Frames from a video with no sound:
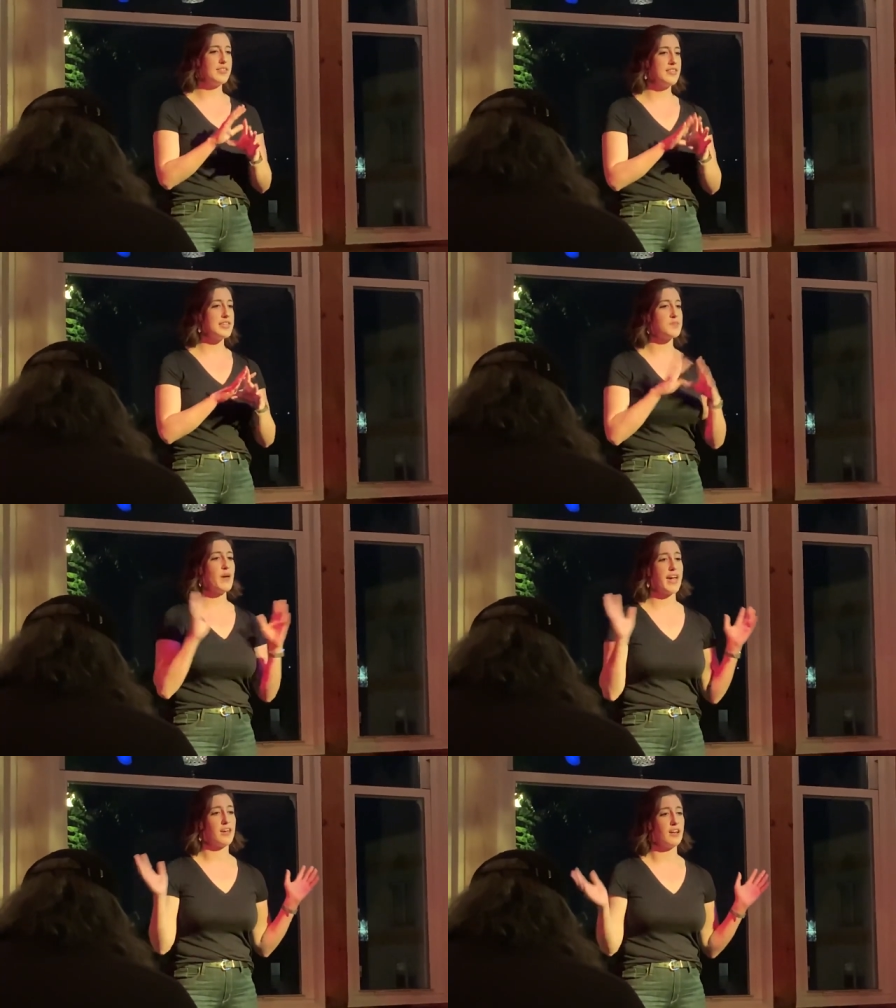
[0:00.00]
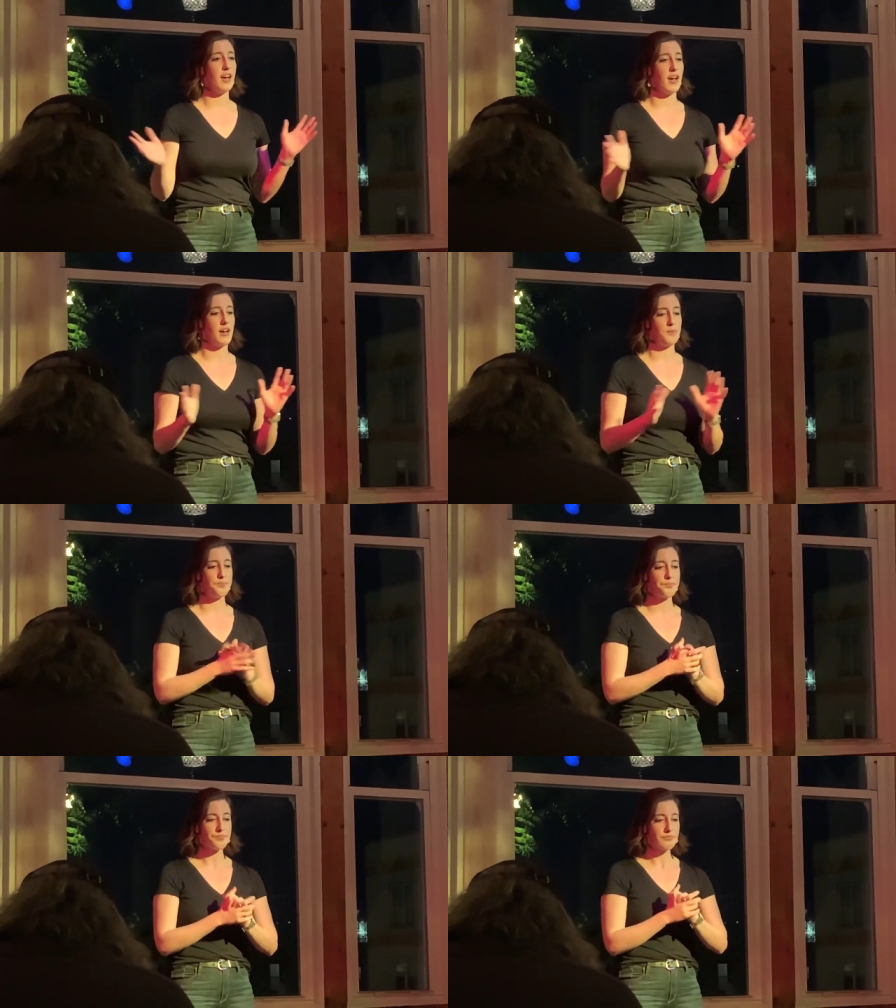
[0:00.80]
This man
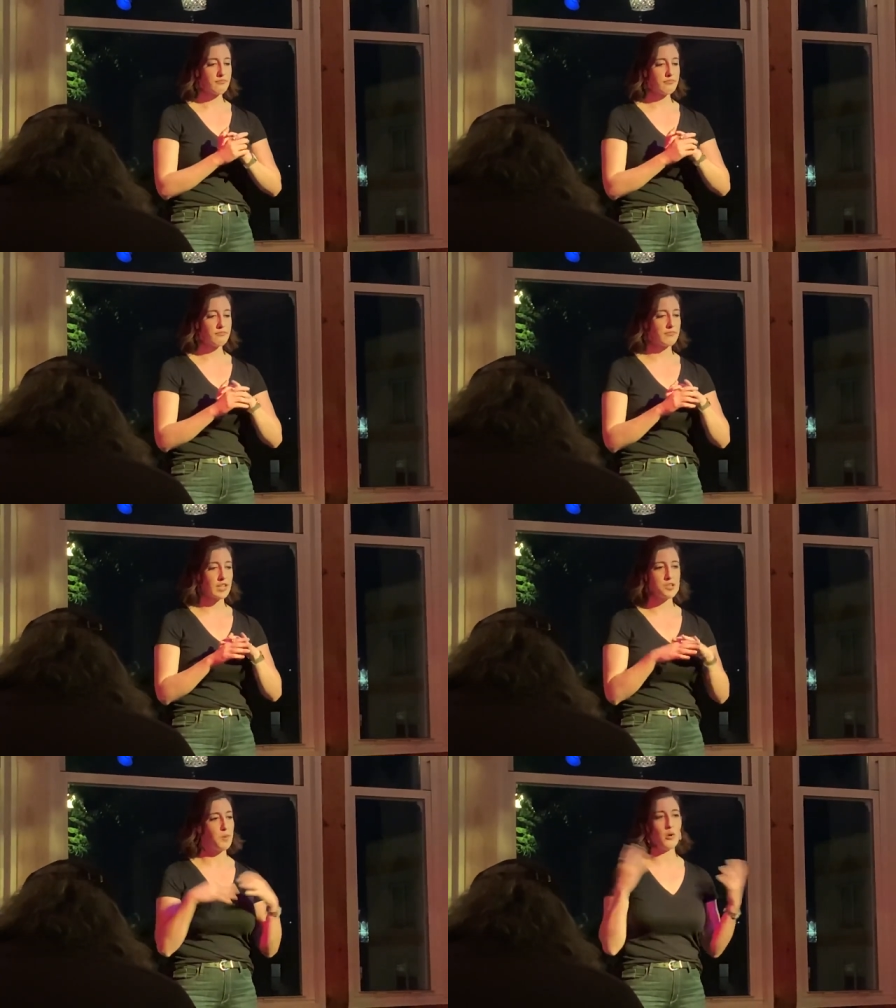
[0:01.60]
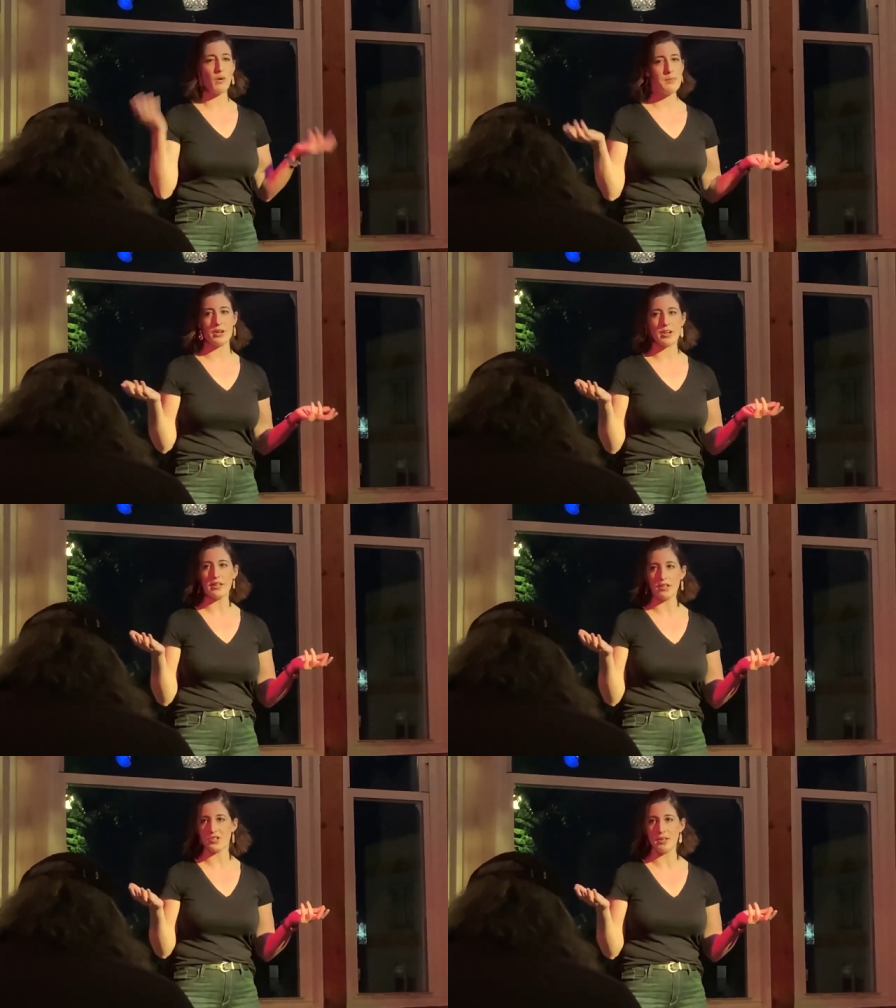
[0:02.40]
spoke way better
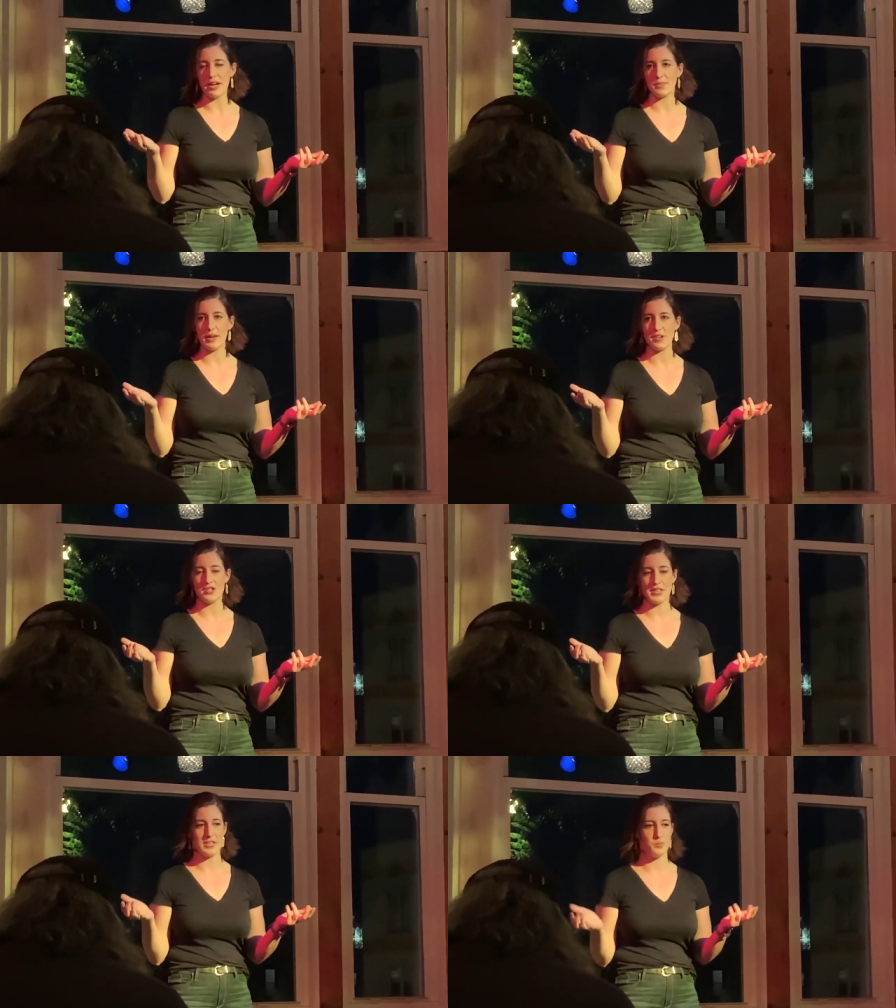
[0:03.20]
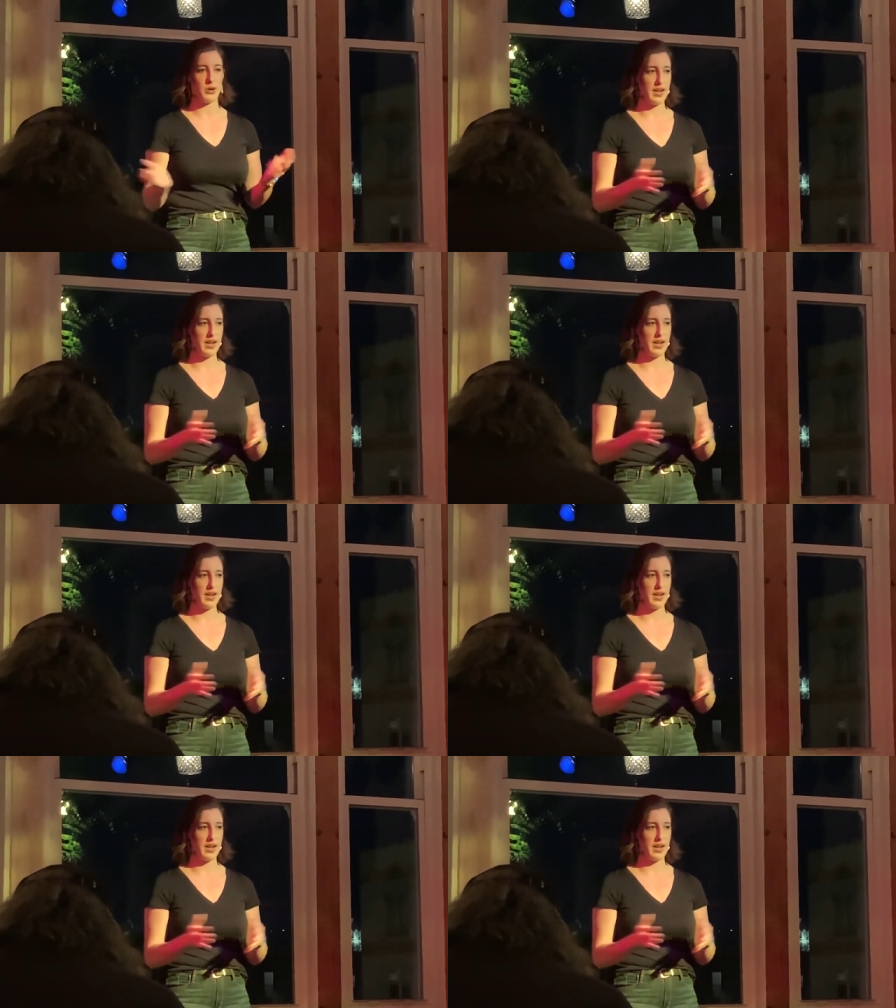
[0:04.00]
English than my Spanish at this point.